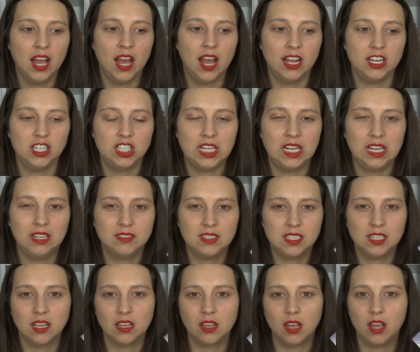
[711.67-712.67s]
and she lives
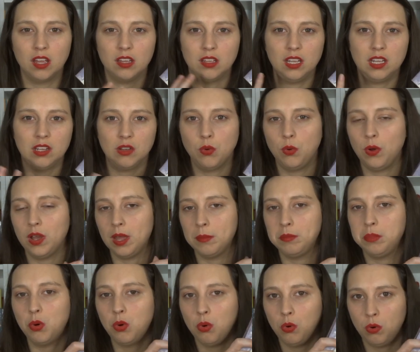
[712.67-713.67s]
in quite a
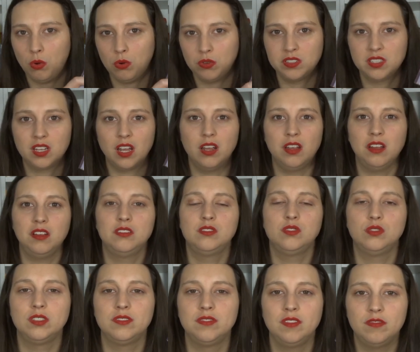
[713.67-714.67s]
poor
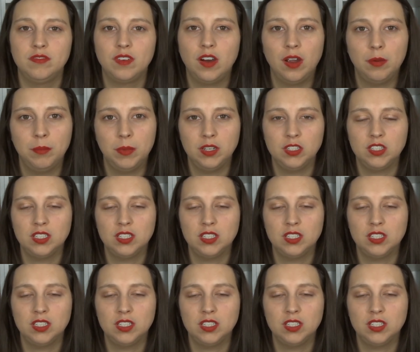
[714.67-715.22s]
sort of environment.